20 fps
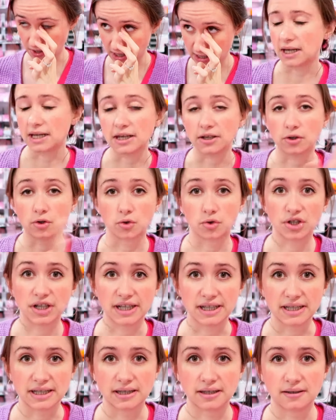I need
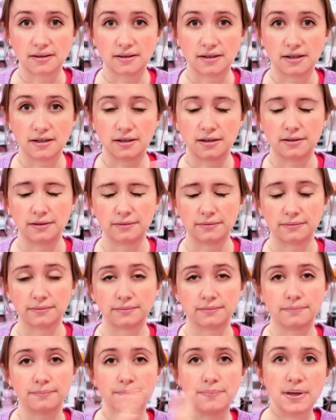Chris to
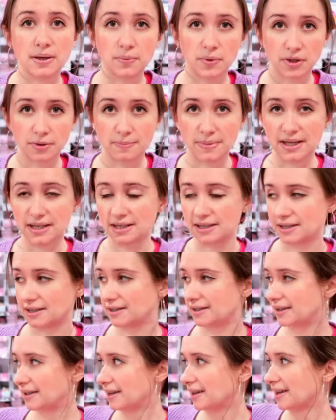be with me
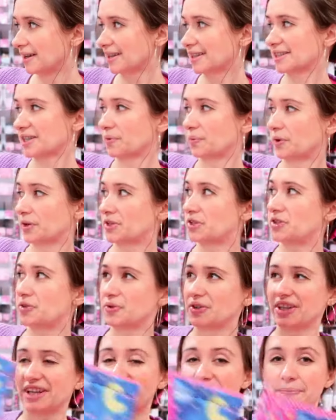to, because I want to
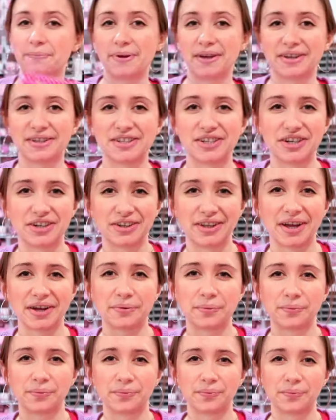do it like a picture
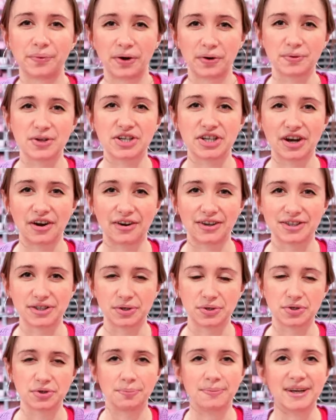like where we shared on
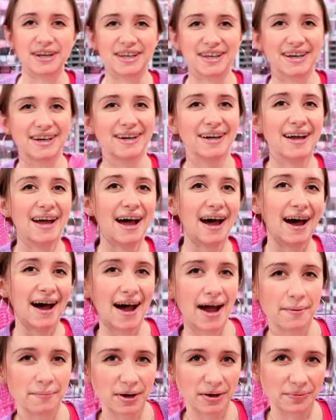social media.
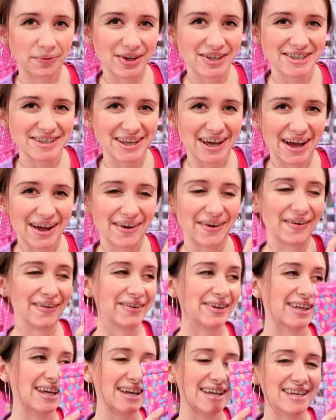I'm on one side
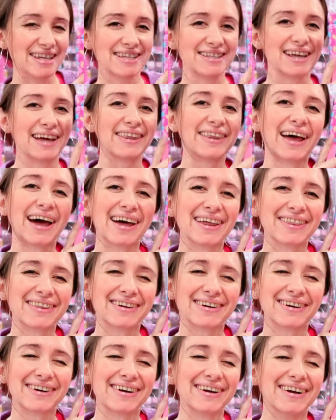holding it, he's on the
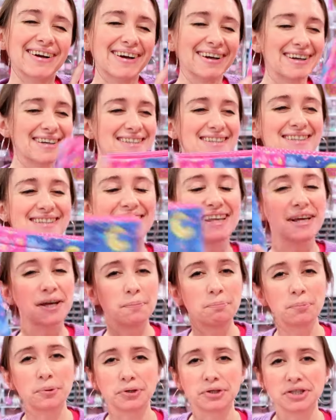other, because it's
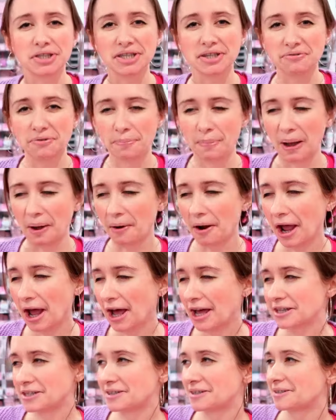like a book sleeve about
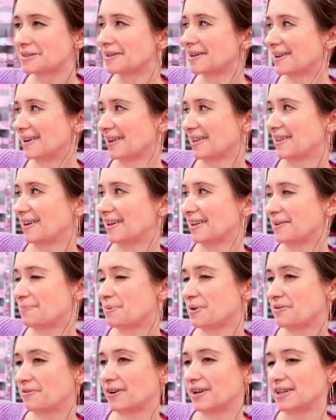us, and I thought
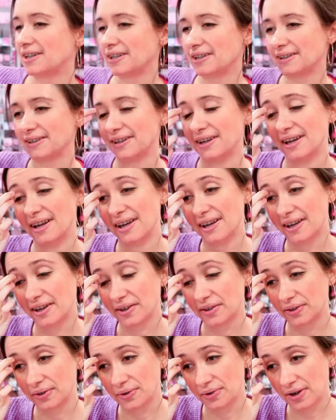it'd be fun to
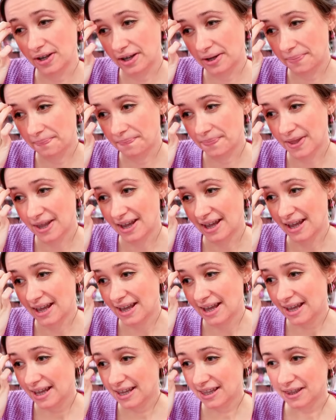include him
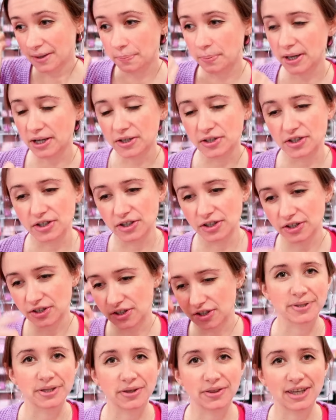in the picture.
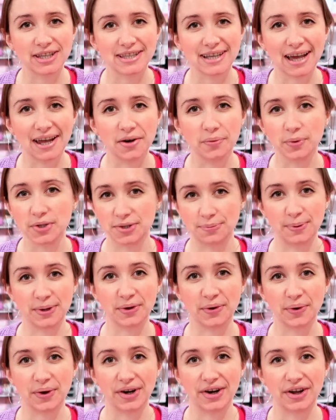So that's kind of what's
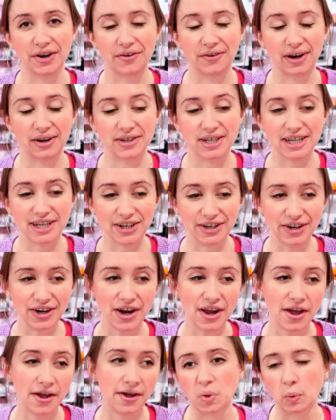been going on around here.
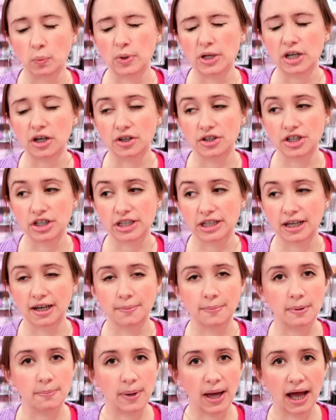We are just going
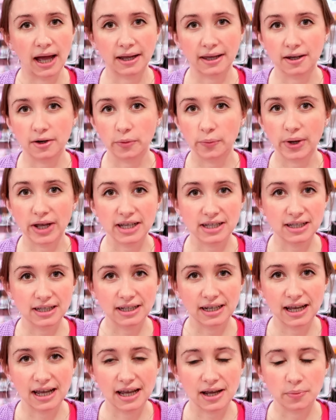to be packing away
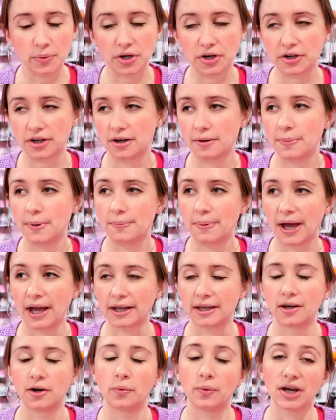today. We are going to be
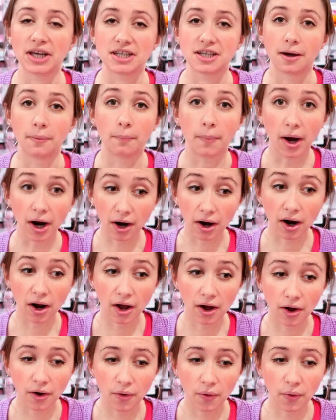packing away
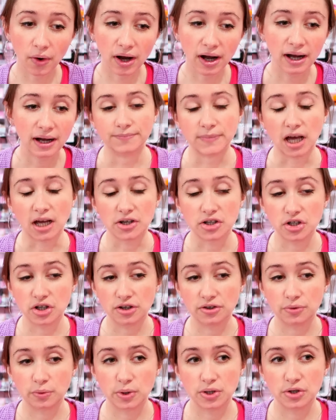tomorrow. not
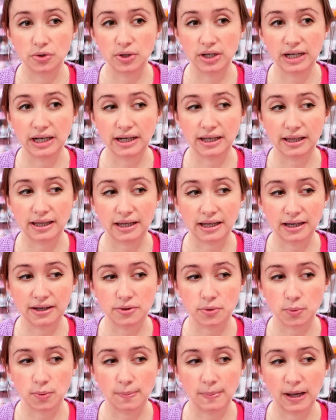sure if we're doing anything
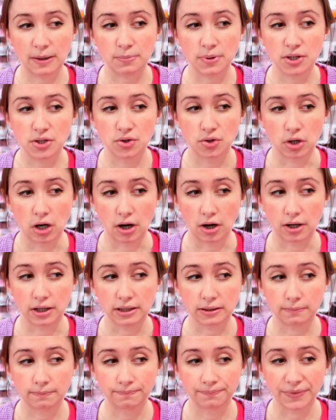else. We might be
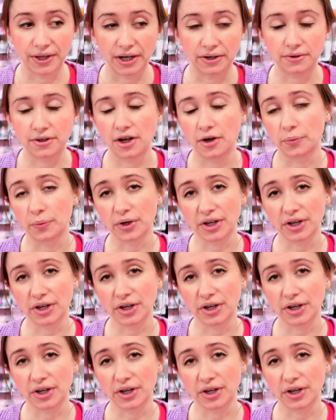drawing. I don't know.